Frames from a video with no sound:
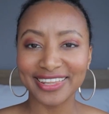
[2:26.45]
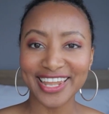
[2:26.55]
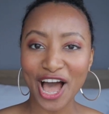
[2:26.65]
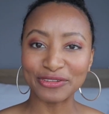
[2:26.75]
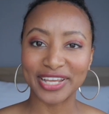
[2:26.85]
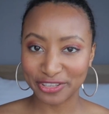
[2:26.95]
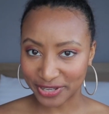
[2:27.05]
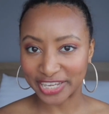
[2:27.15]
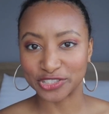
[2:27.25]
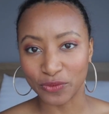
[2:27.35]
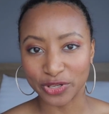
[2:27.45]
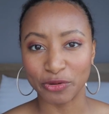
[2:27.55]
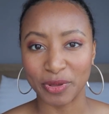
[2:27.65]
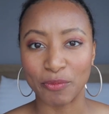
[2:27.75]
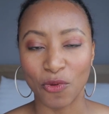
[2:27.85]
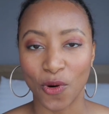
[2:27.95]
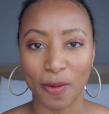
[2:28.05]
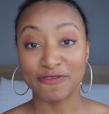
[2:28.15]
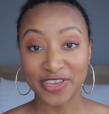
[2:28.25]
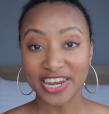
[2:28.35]
now that you guys know a little bit
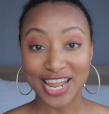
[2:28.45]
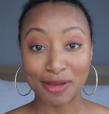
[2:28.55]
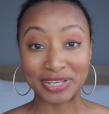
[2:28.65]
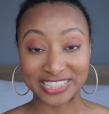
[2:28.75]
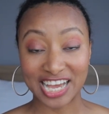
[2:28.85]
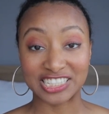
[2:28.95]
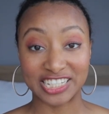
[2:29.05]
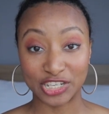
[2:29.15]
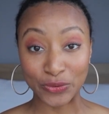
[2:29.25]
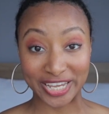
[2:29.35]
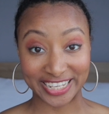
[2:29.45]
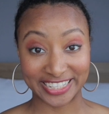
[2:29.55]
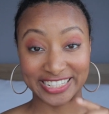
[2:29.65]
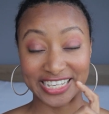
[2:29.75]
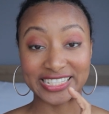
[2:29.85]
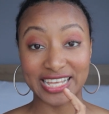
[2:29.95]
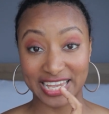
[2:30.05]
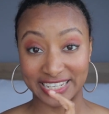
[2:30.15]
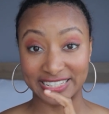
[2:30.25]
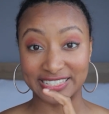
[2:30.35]
more, Vietnam is actually located
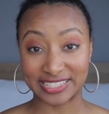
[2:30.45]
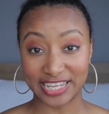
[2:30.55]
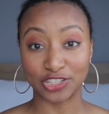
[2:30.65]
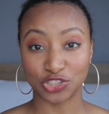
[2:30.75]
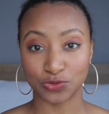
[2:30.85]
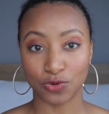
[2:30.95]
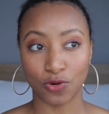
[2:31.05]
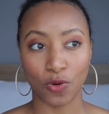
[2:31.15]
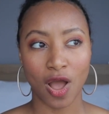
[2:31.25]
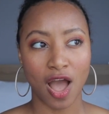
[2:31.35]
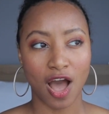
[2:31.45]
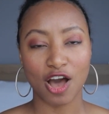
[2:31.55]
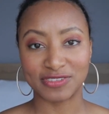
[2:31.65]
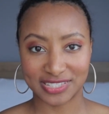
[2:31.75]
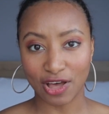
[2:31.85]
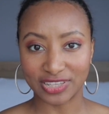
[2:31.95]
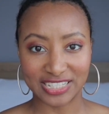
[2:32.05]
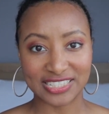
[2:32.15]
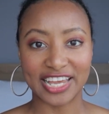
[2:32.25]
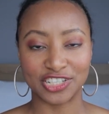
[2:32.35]
in central of
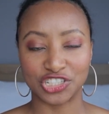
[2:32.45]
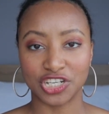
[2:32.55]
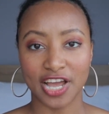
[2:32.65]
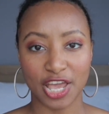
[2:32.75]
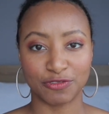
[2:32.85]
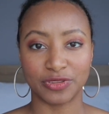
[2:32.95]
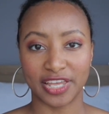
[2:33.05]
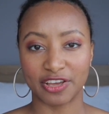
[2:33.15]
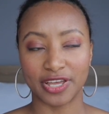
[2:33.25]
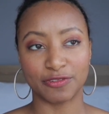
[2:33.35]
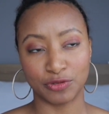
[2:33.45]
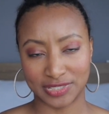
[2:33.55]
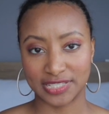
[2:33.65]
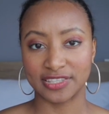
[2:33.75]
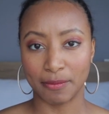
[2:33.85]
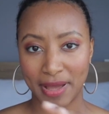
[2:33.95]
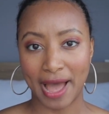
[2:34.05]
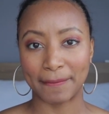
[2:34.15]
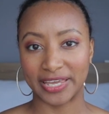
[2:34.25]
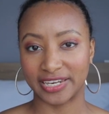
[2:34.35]
Southeast Asia. If you see the
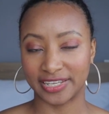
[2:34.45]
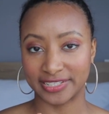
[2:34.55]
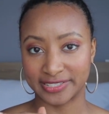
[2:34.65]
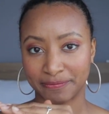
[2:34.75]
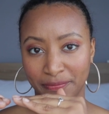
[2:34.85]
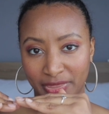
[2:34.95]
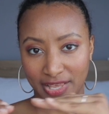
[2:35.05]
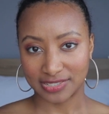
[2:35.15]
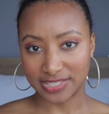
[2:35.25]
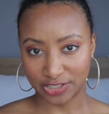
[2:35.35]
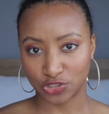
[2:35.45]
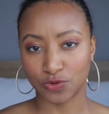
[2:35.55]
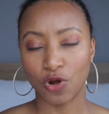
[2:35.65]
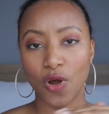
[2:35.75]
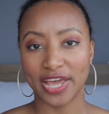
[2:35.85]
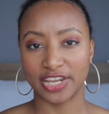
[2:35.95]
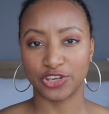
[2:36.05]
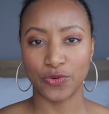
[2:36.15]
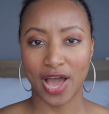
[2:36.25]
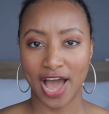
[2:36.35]
map, it is central, and
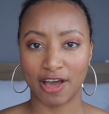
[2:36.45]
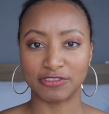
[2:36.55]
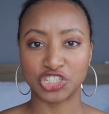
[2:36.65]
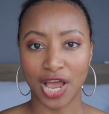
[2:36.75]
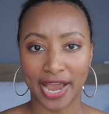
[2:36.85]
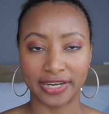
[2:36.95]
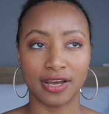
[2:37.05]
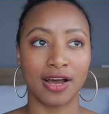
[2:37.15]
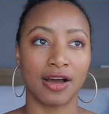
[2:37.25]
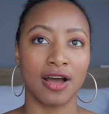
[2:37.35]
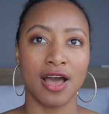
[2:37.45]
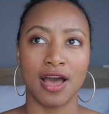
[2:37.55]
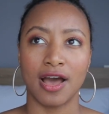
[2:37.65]
then you have China,